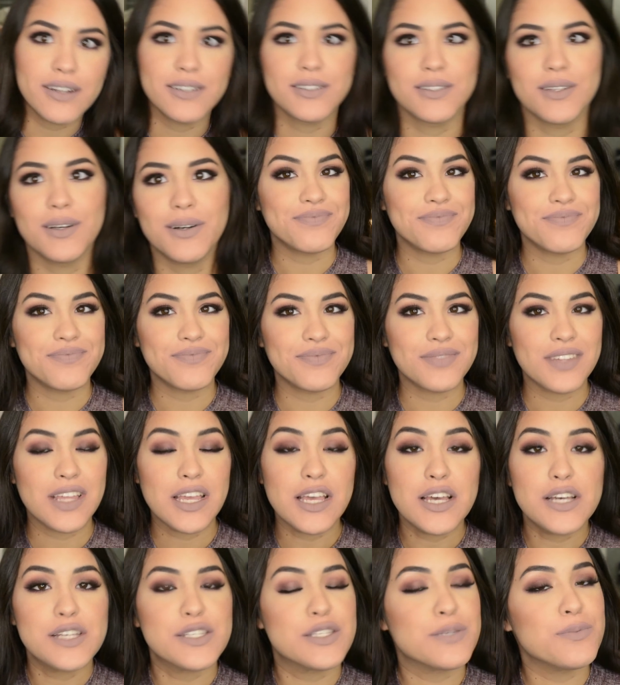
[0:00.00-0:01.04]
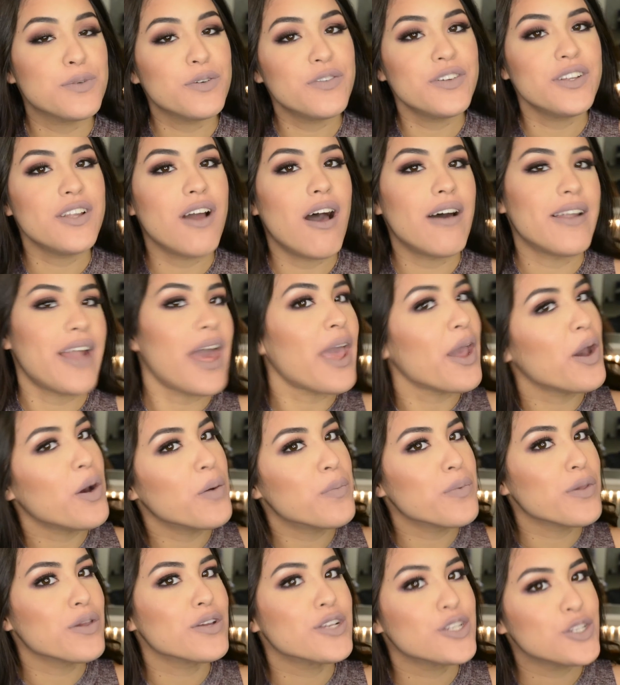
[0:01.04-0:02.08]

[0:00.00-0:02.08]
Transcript: So moving on, I hope you